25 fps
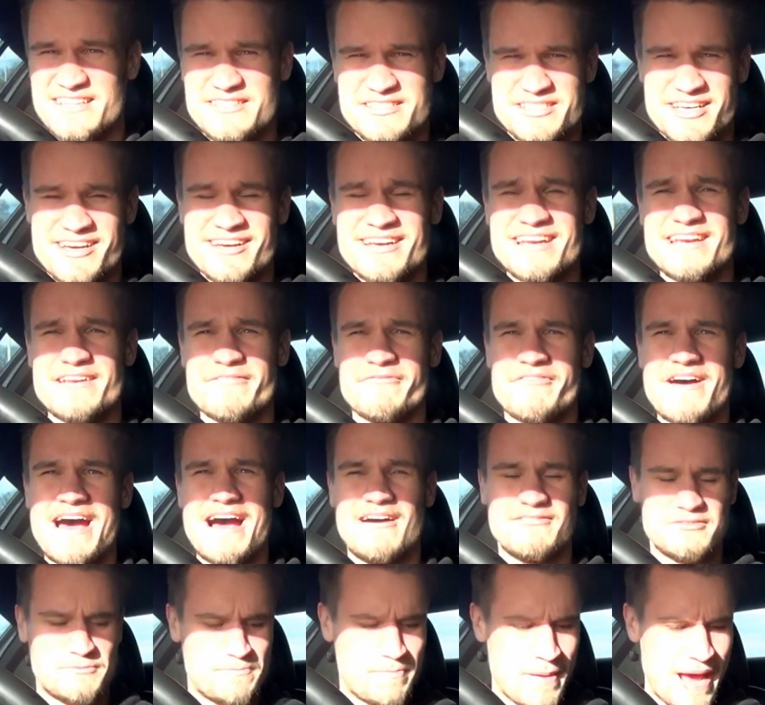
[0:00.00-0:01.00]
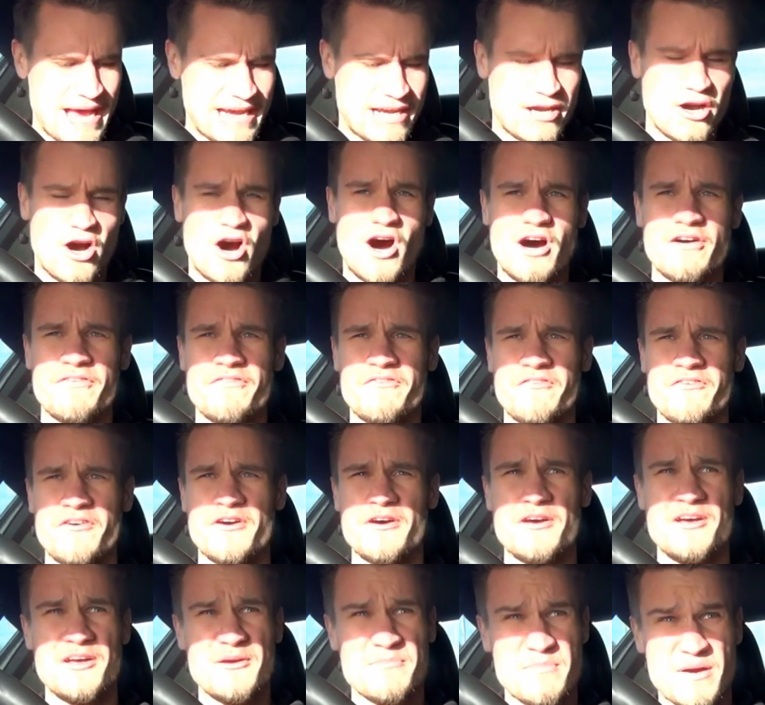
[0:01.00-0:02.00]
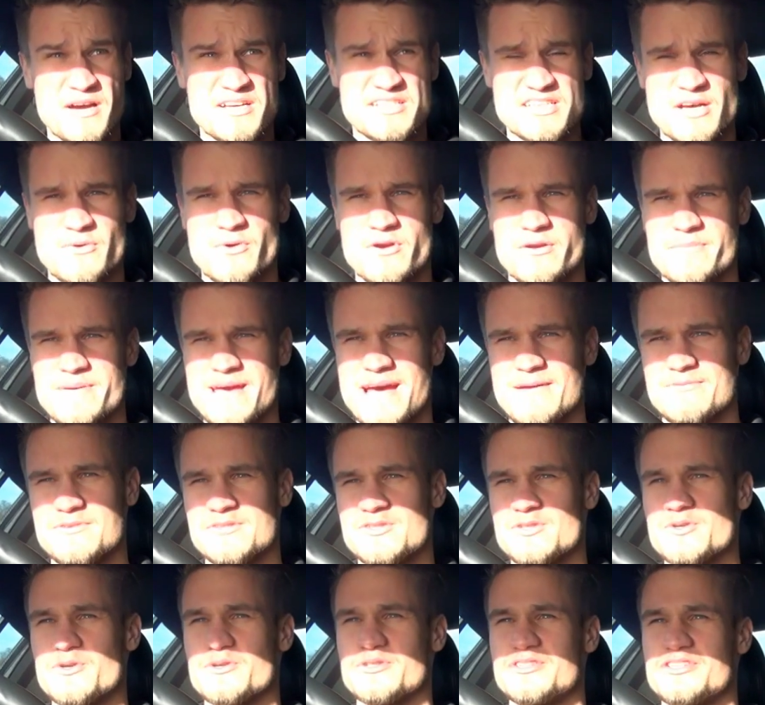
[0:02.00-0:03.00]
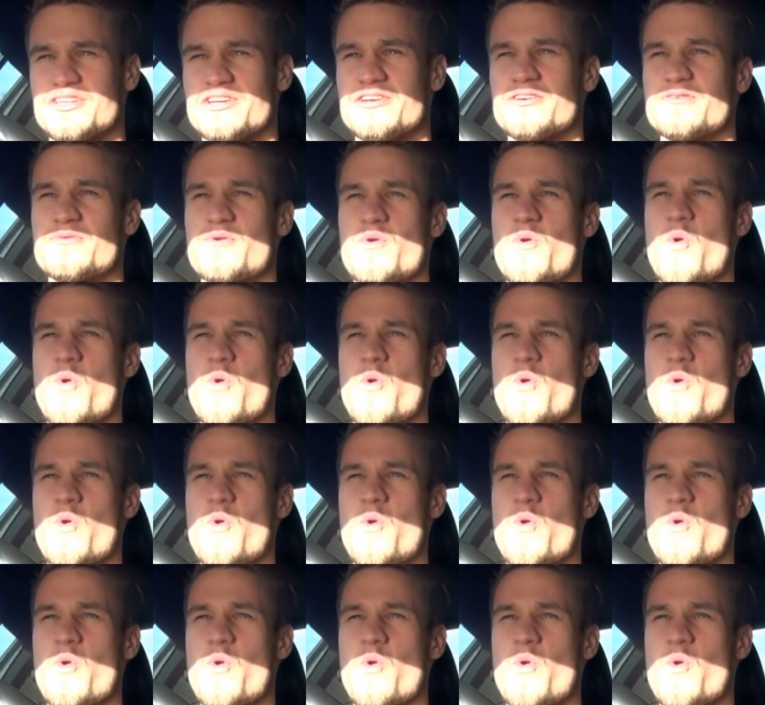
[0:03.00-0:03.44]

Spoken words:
Turning the valves back off, because I want to be able to talk to you.